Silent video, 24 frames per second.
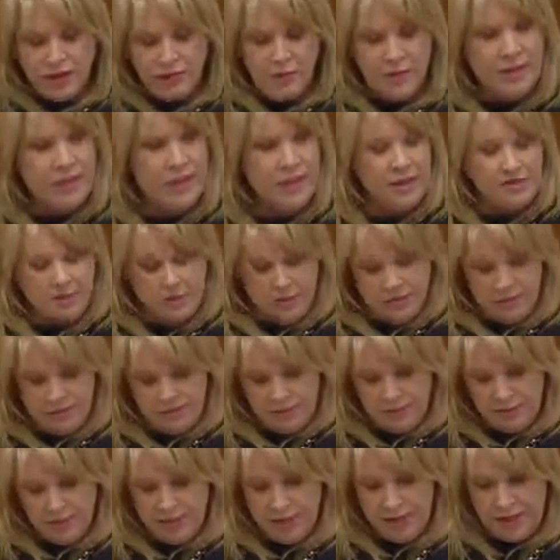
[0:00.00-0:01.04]
Mr Deputy
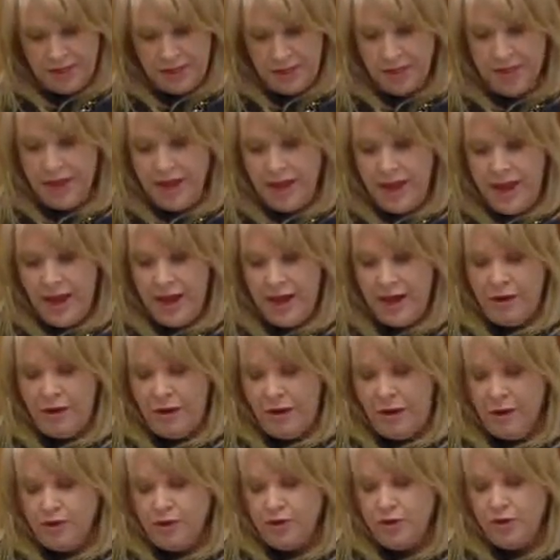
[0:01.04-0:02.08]
Speaker, our
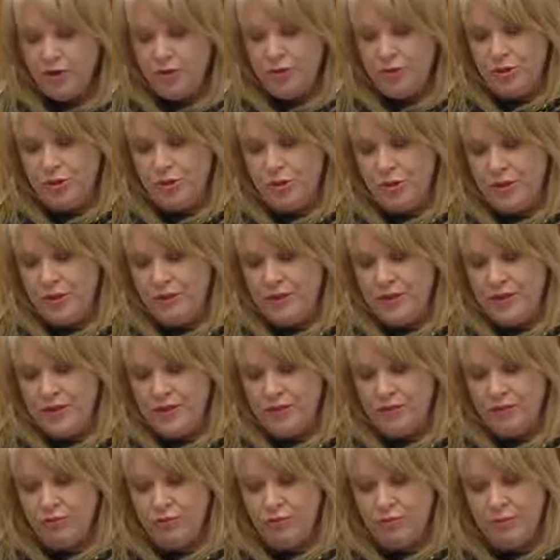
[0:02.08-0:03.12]
offshore patrol
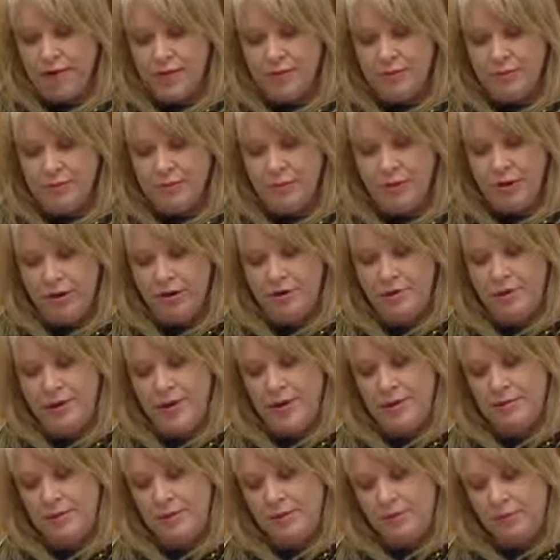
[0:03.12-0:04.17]
vessel replacement program
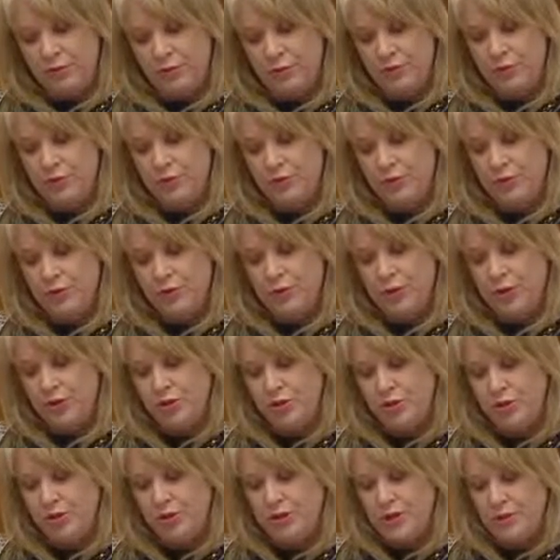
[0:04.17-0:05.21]
has been brought forward
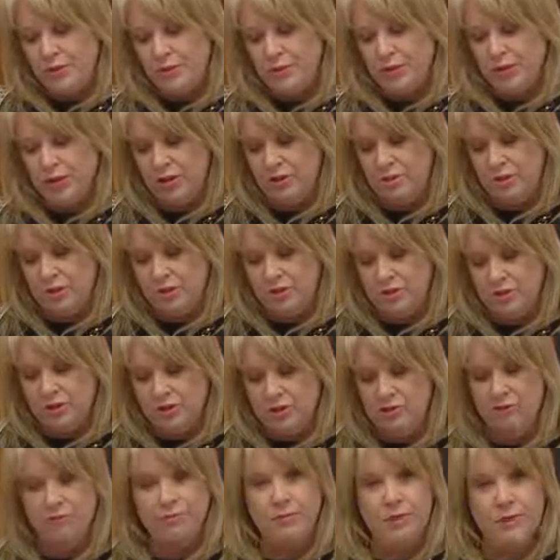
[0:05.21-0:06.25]
2 years with a commitment
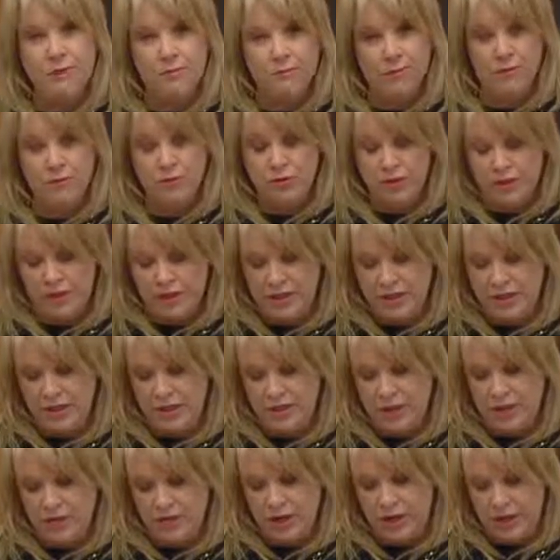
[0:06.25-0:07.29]
to be built in
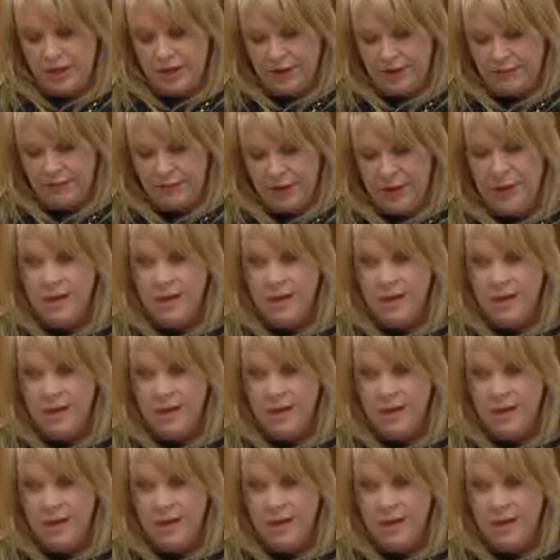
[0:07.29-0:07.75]
Australia.